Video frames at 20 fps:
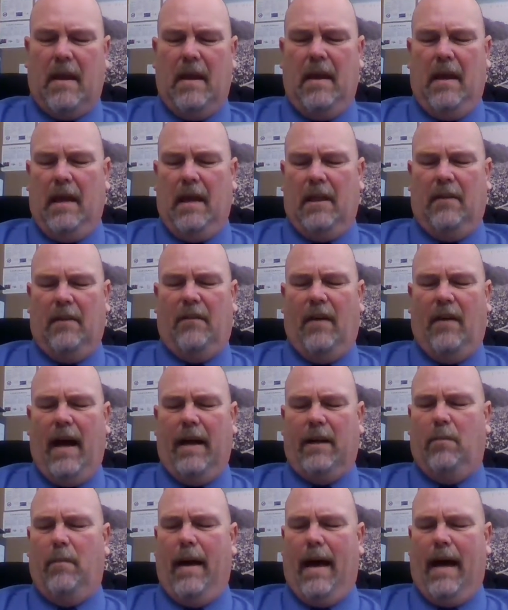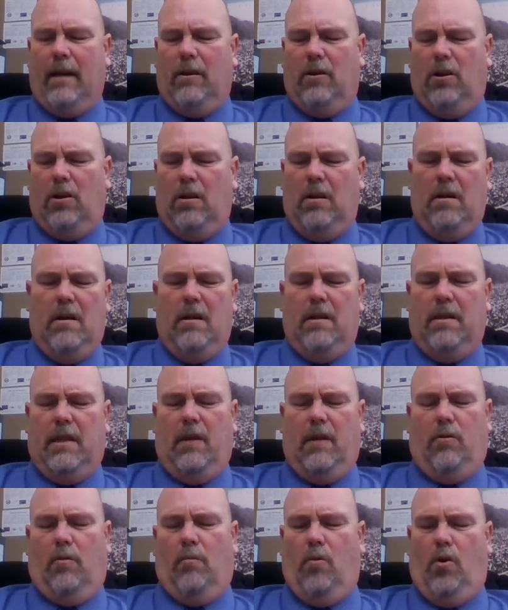In the final battle,
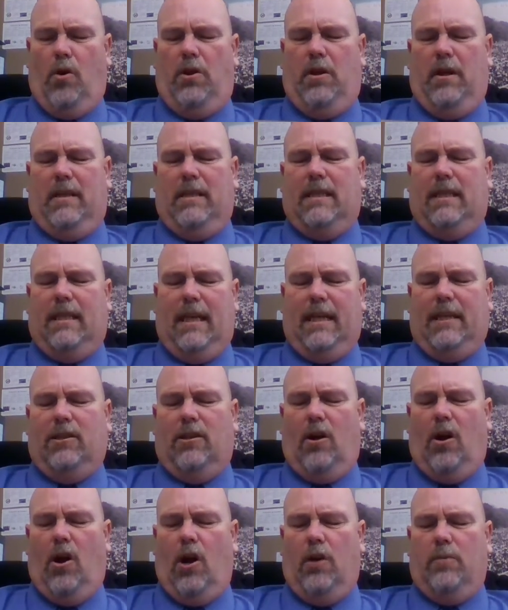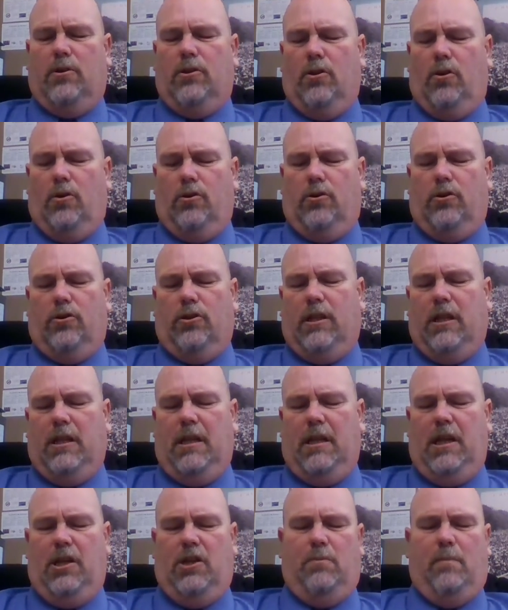there were more than 6 armed soldiers
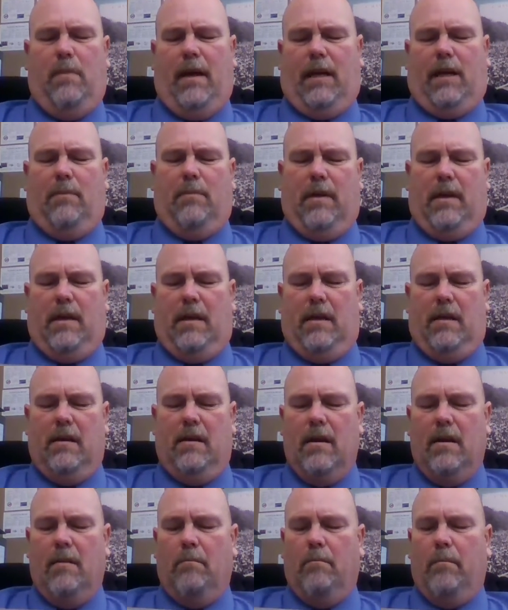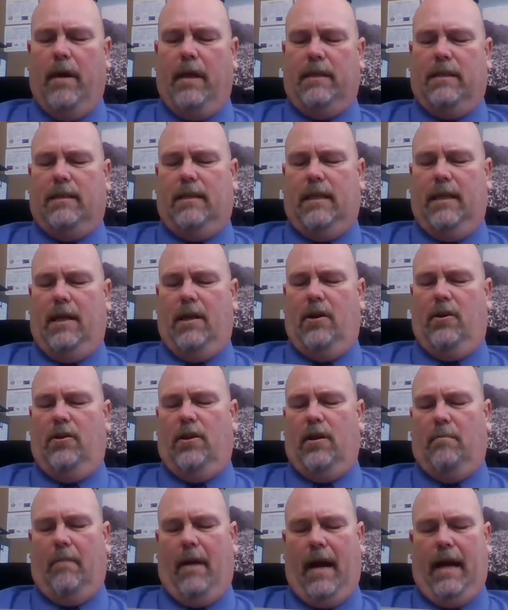to each Maccabee, but still
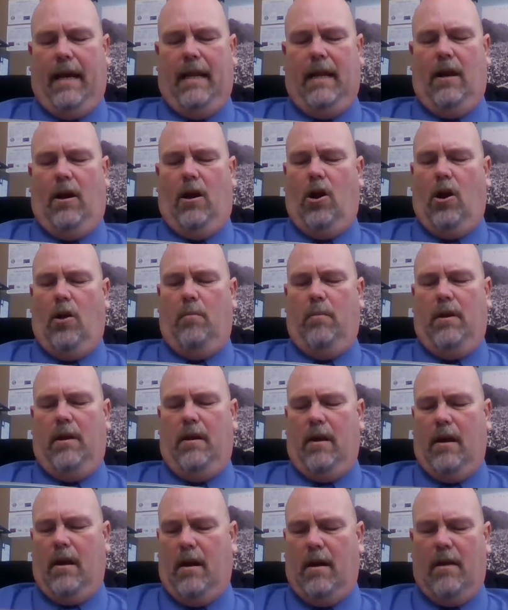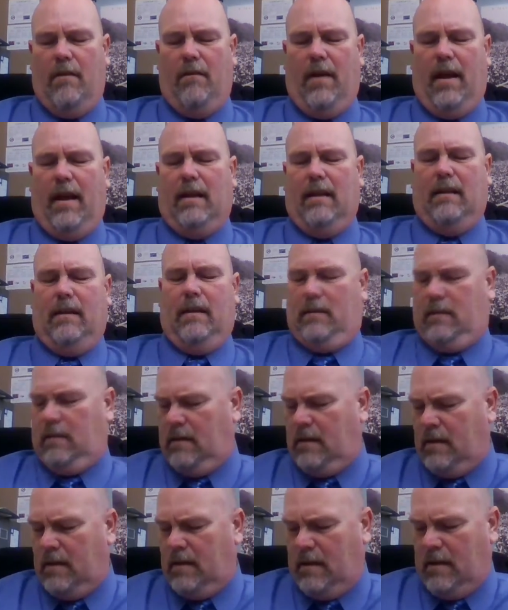the mighty army of
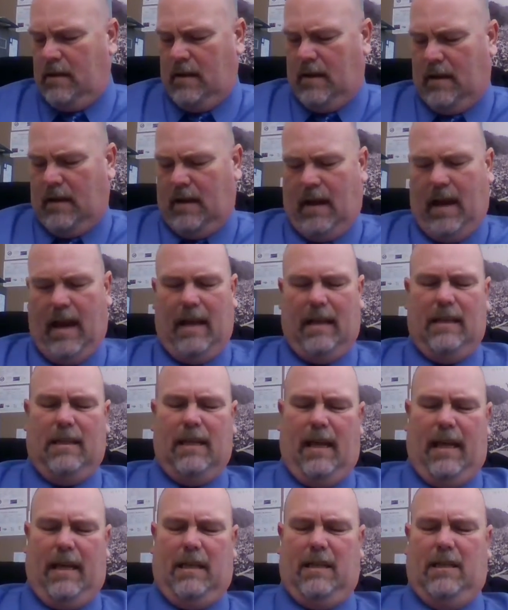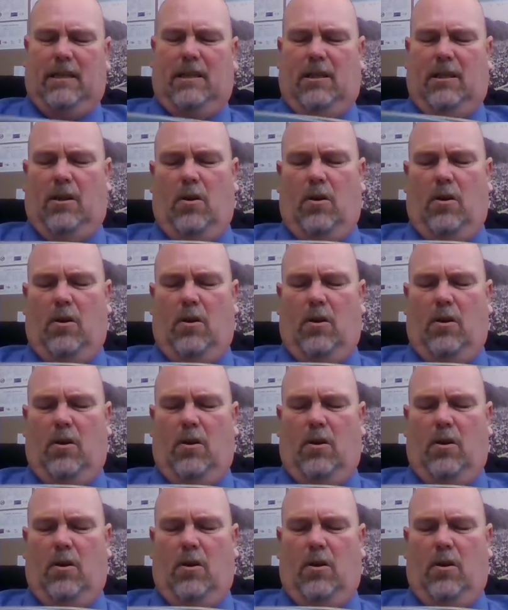Antiochus